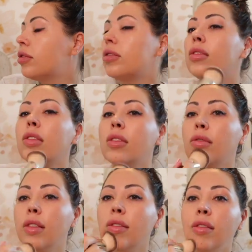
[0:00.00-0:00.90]

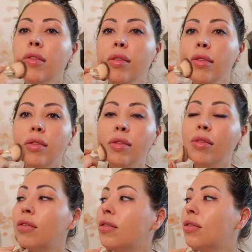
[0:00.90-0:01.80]
Subscribe to my
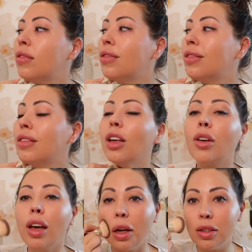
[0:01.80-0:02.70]
channel.
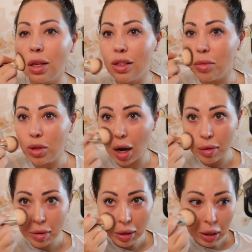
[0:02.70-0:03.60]
Okay, I'll say
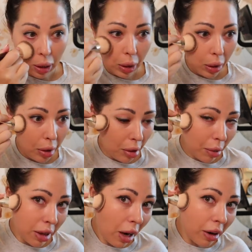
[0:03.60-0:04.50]
subscribe to my channel.
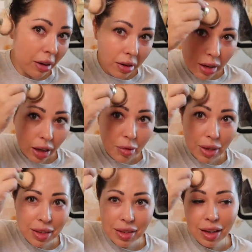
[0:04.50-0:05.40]
My daughter is telling
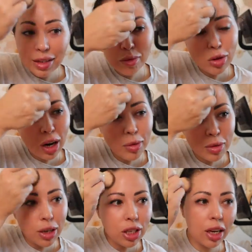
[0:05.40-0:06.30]
me to say subscribe
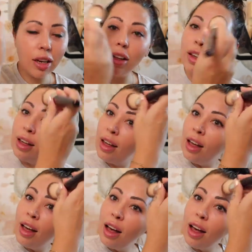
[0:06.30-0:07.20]
to my channel.
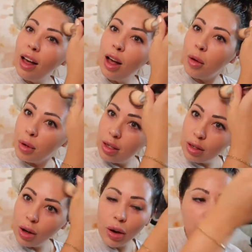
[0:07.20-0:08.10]
Um,
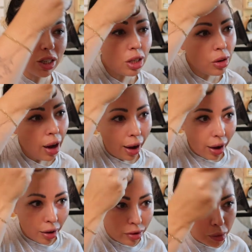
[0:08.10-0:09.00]
so I do
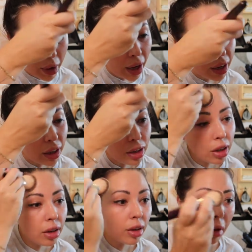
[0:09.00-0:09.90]
have my
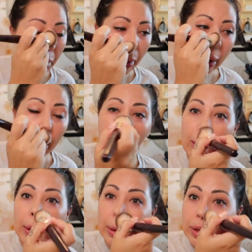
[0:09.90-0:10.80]

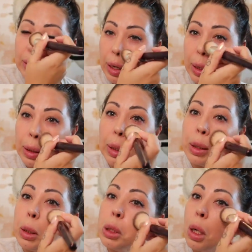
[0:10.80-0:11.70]
uh, Le Tint in
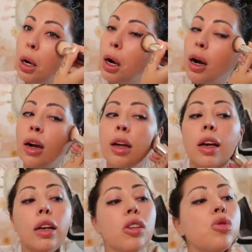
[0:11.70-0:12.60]
the jar
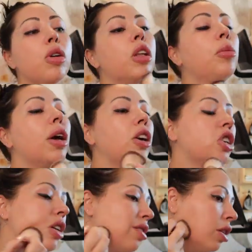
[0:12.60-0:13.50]
in a twenty Beige,
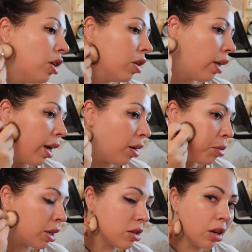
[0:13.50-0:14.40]
and it's a little light,
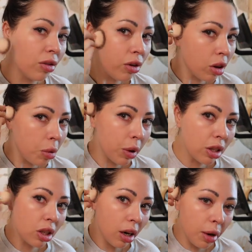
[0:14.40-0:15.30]
but it's good for the
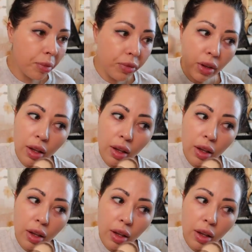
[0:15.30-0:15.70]
winter.